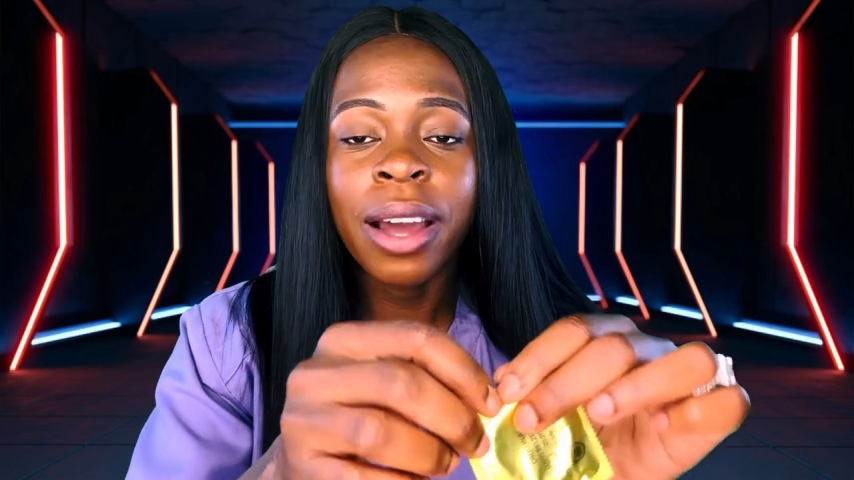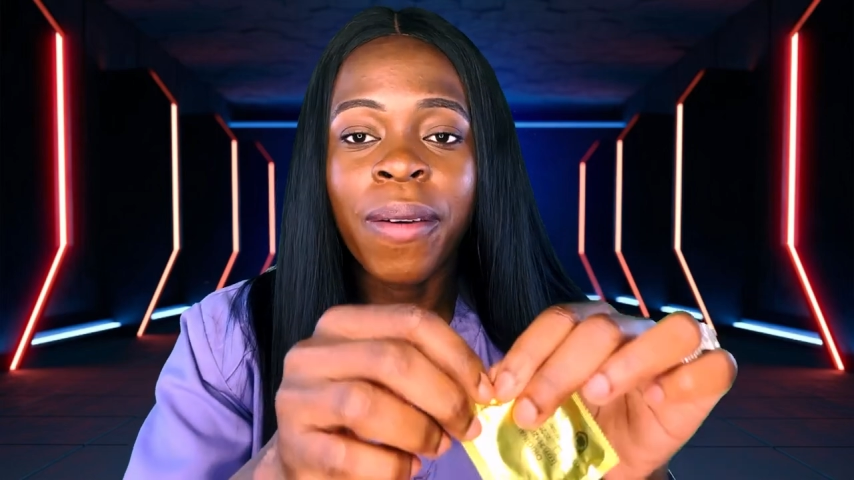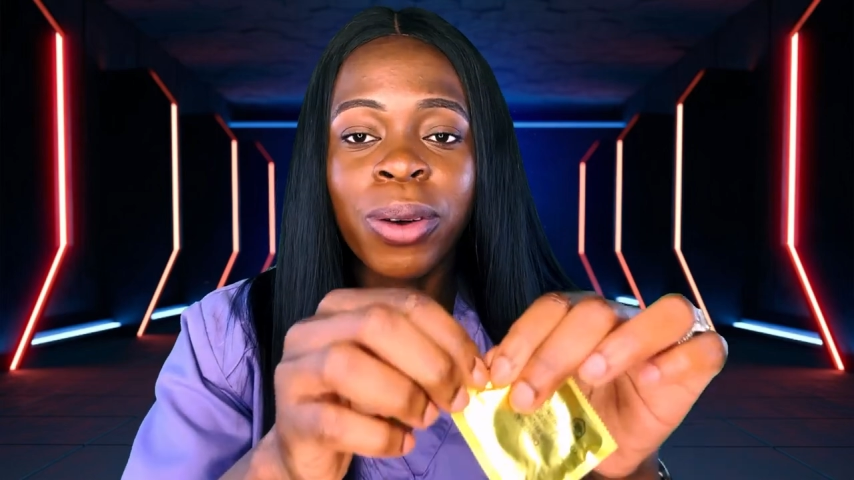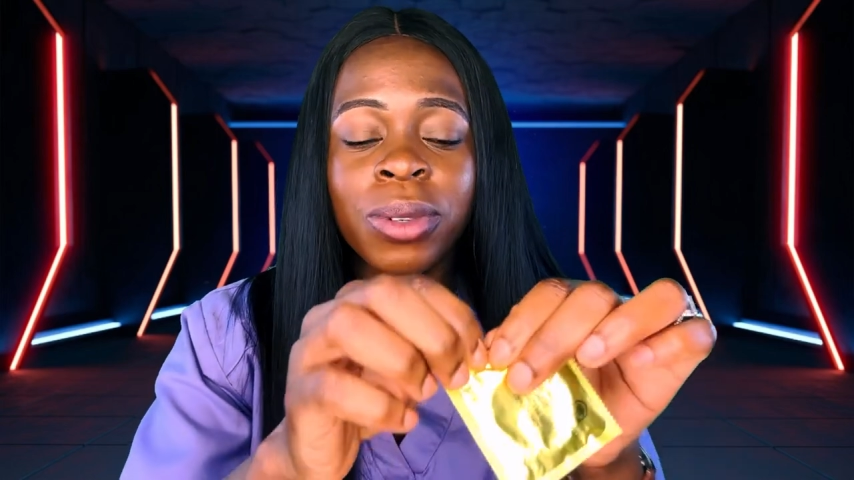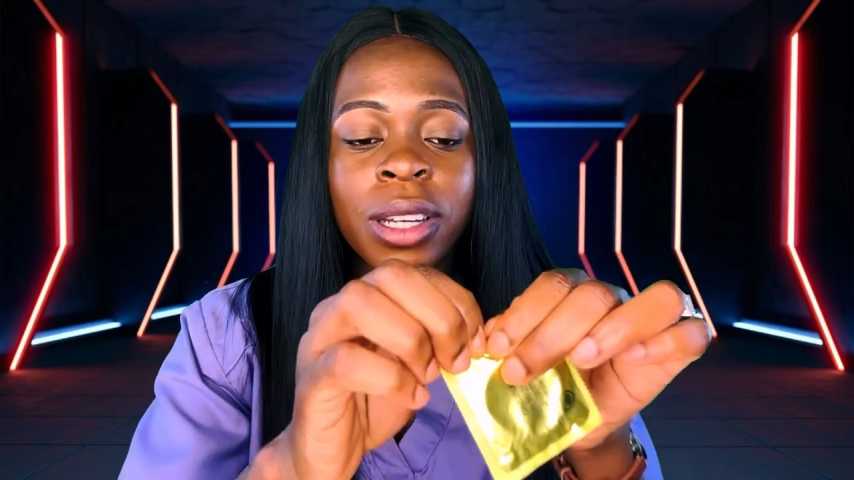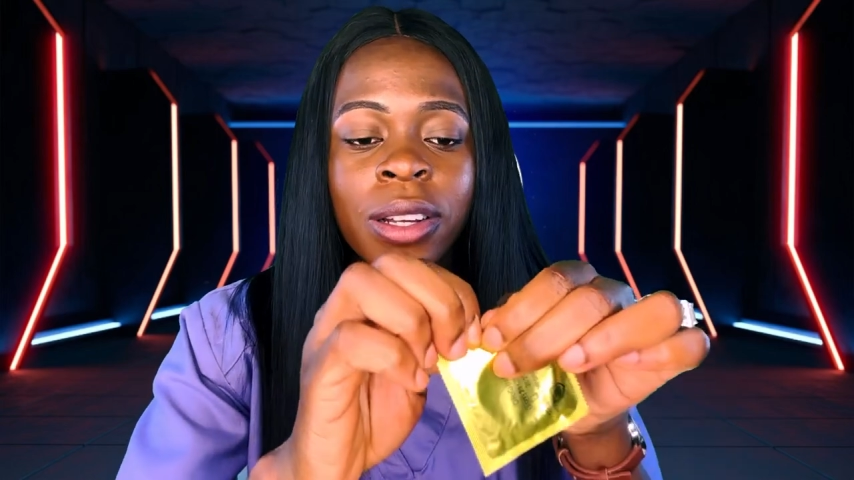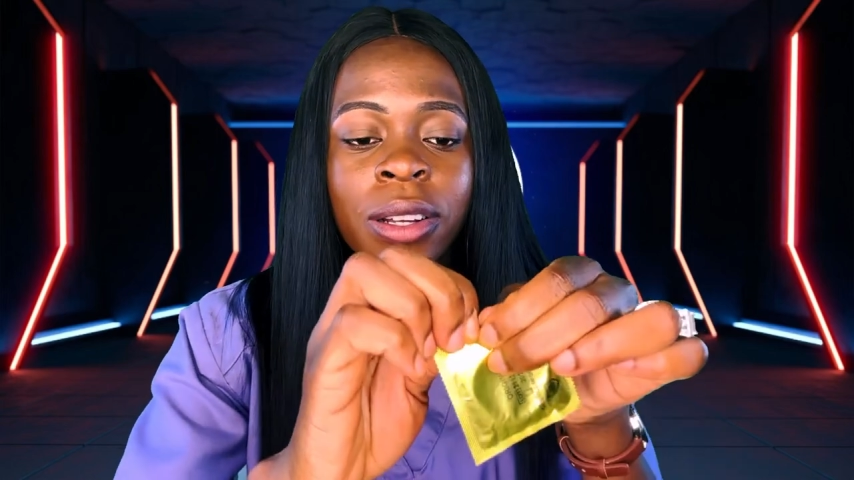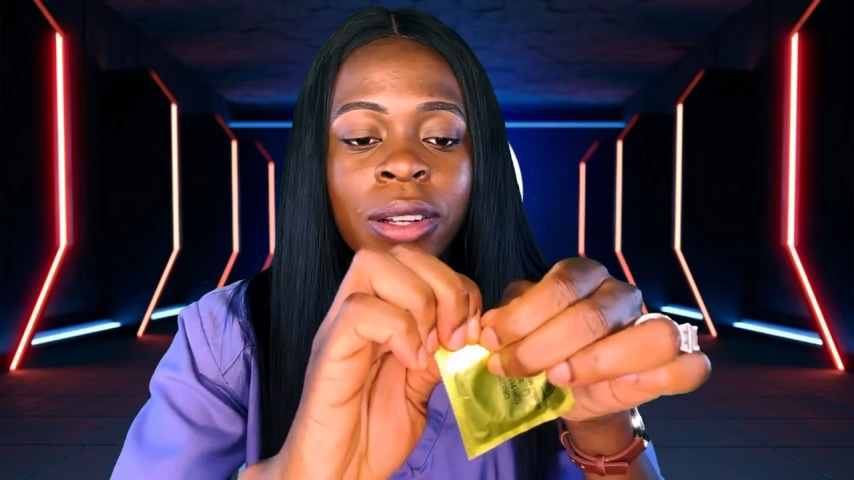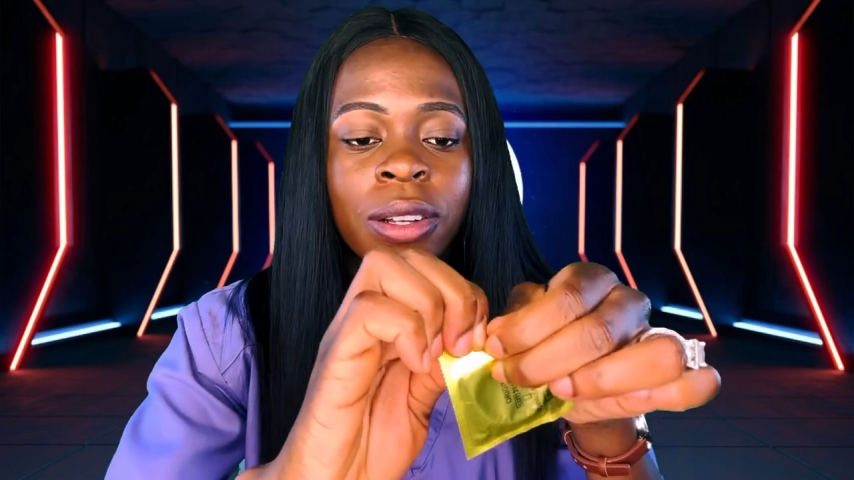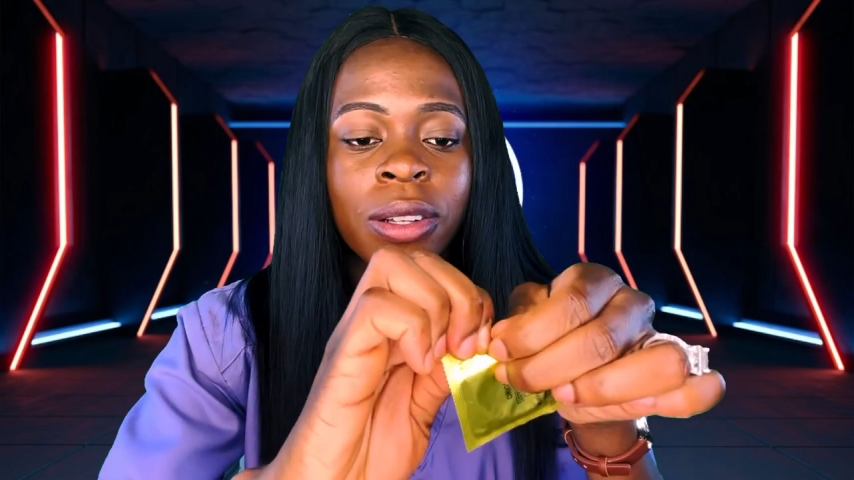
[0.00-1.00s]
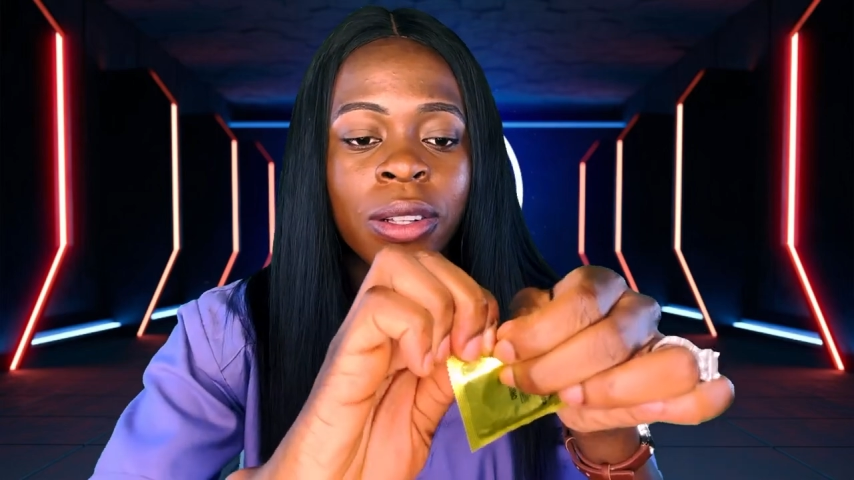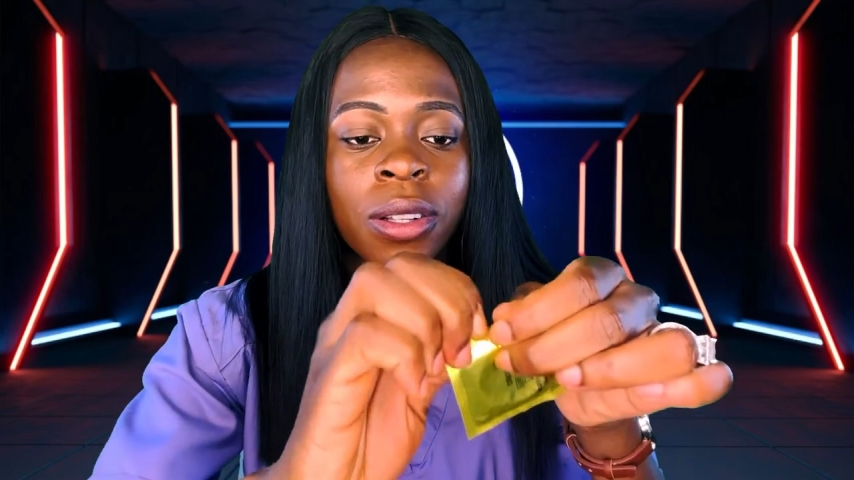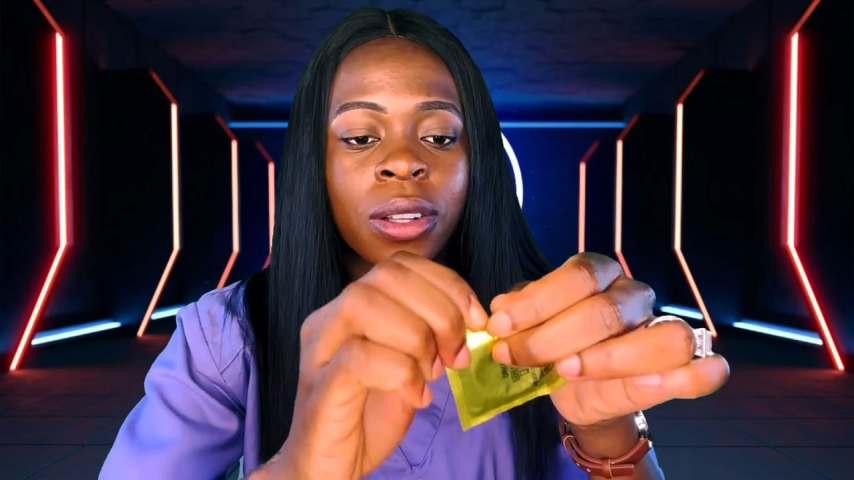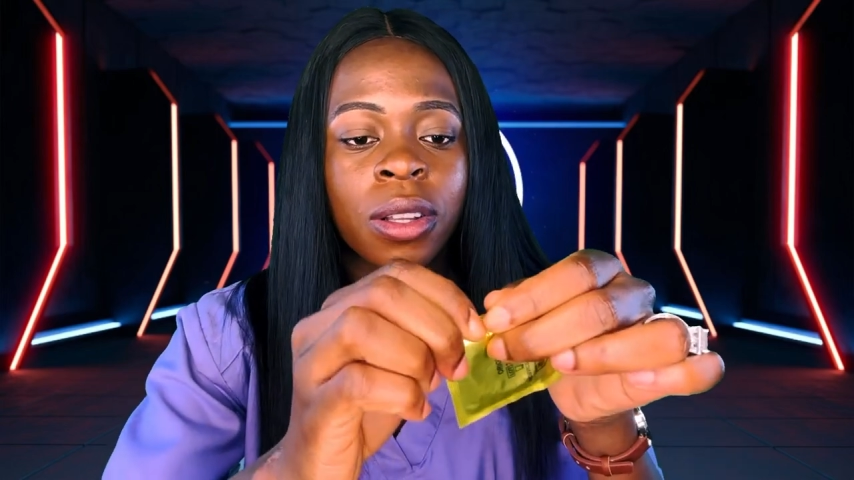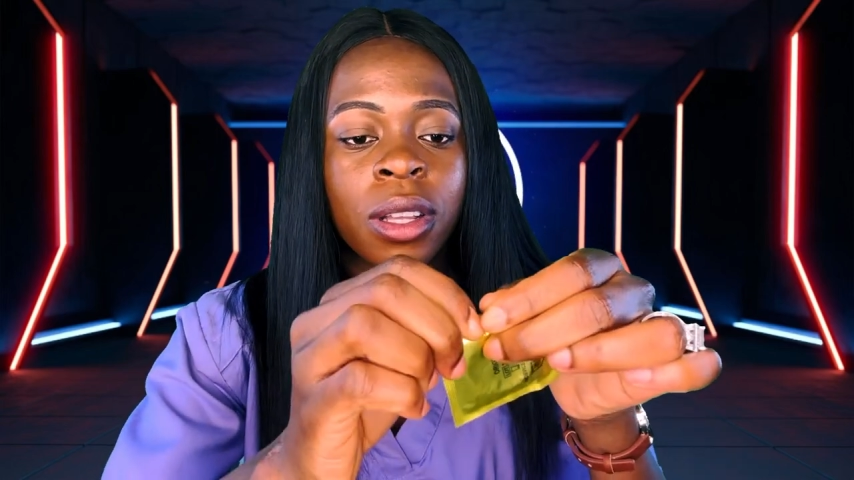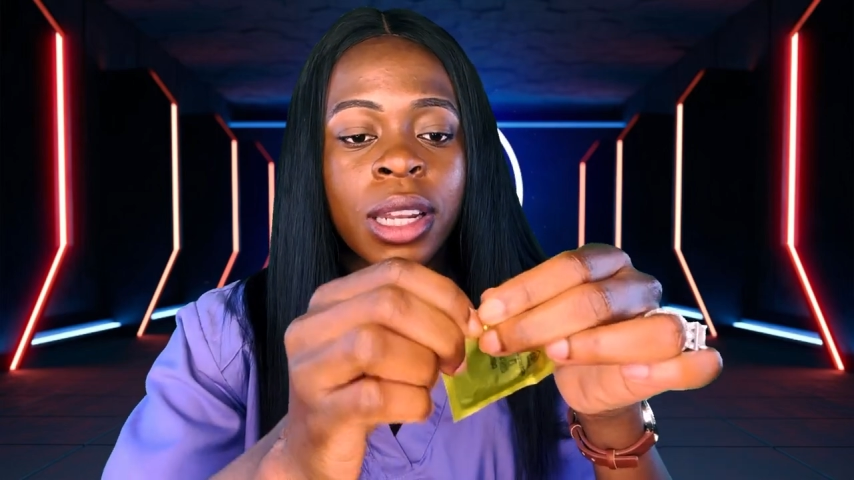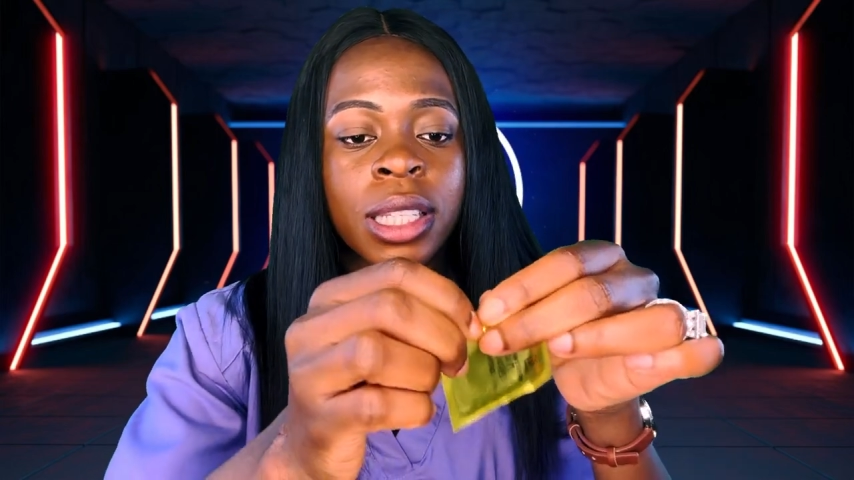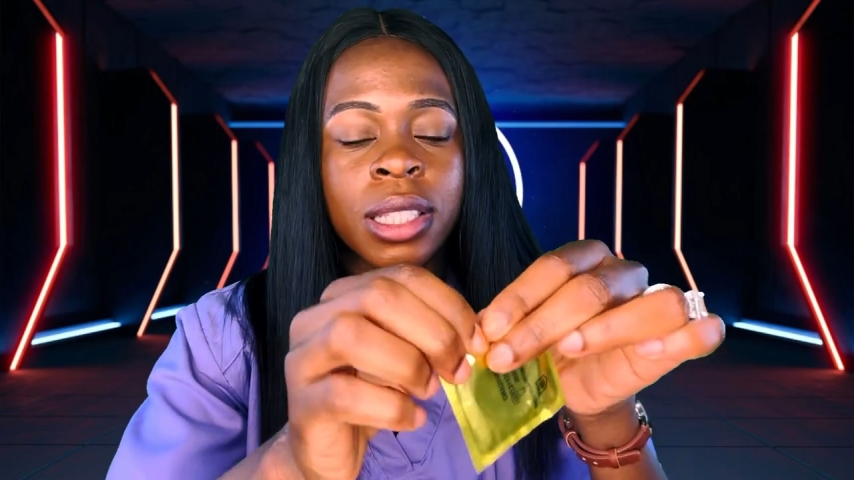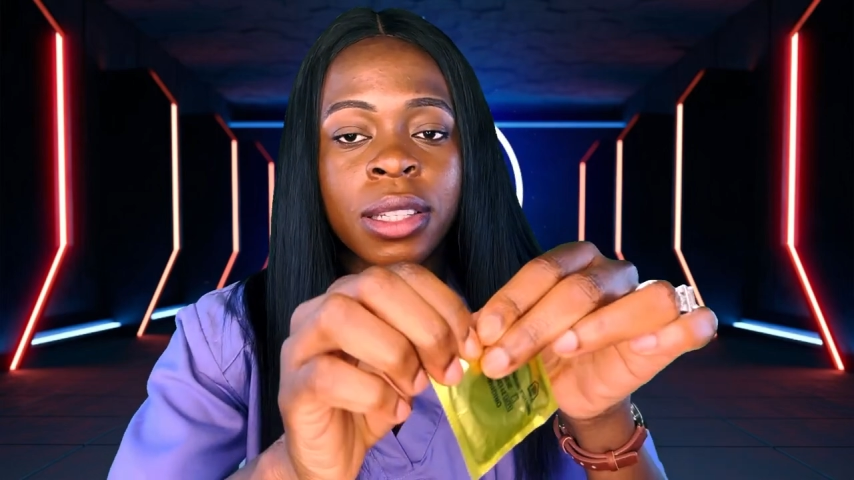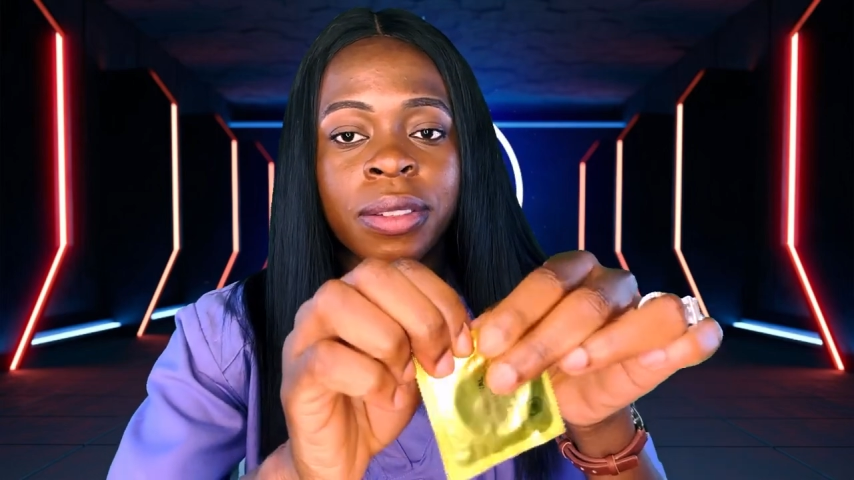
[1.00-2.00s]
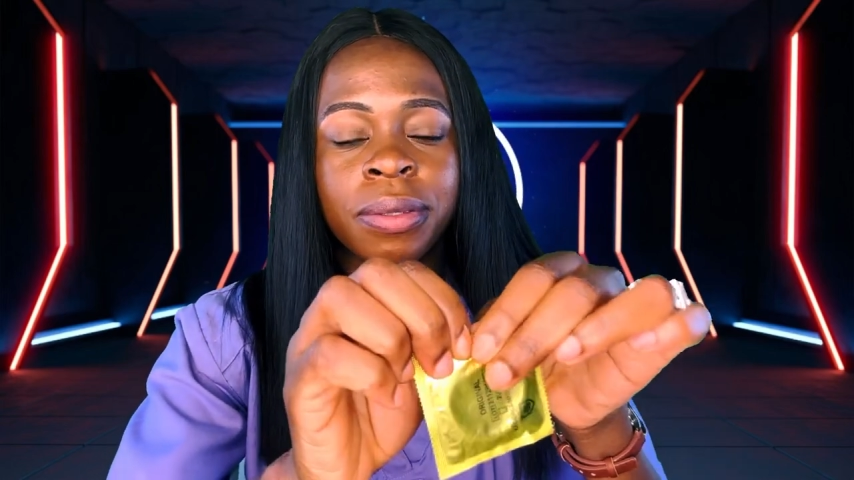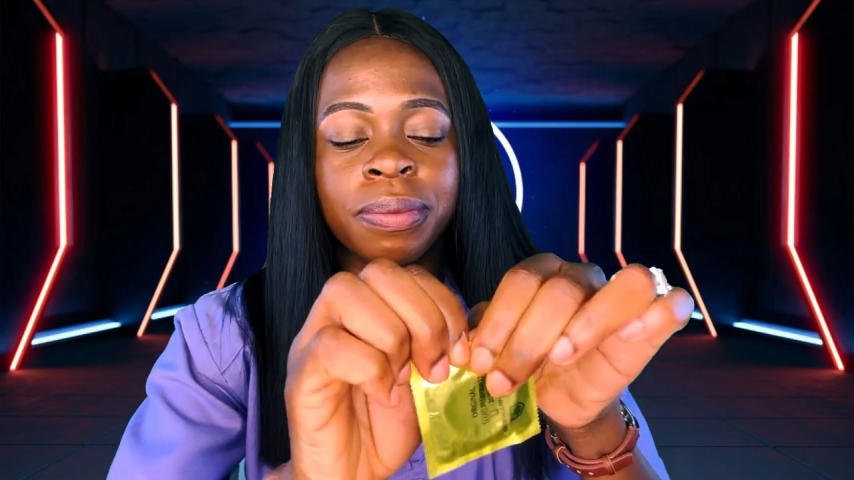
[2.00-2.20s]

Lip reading: around. Let's see.